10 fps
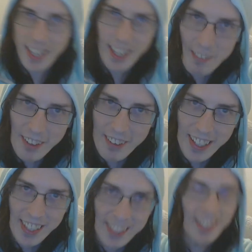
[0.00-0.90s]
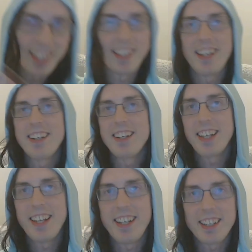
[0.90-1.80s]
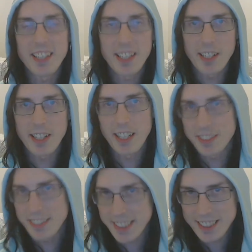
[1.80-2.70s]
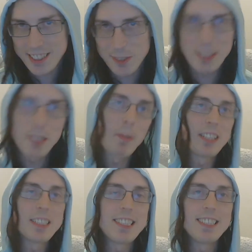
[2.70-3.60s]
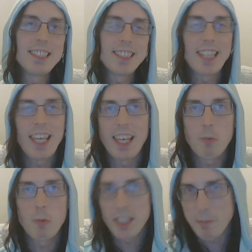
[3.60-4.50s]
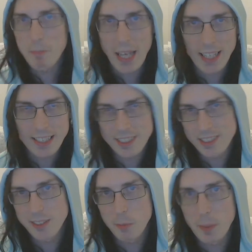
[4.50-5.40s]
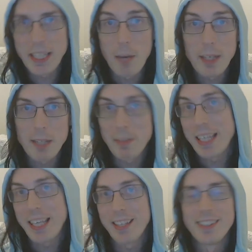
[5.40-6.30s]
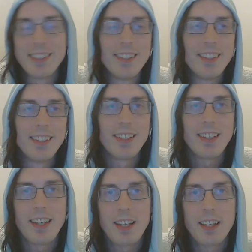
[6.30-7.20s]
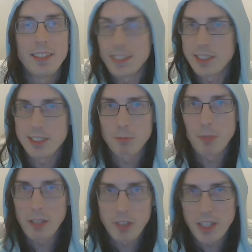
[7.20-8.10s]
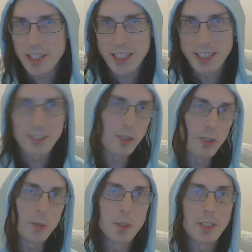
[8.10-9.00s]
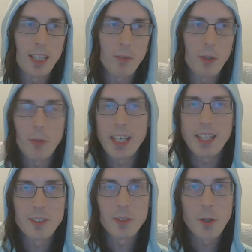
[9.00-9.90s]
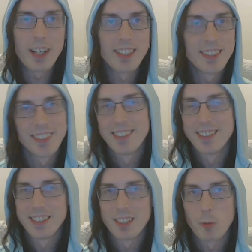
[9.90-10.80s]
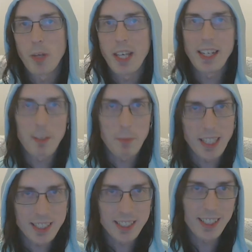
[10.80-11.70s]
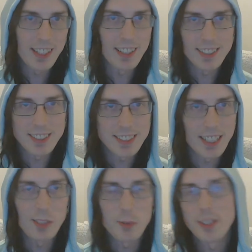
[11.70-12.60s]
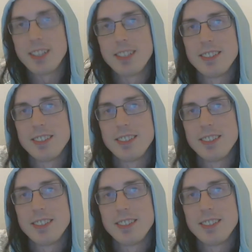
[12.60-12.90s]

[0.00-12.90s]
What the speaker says: everyone, Erin here, your hostess with the mostest, and welcome back to Becoming Me. It's my vlog that I do every week, or when I'm actually on schedule.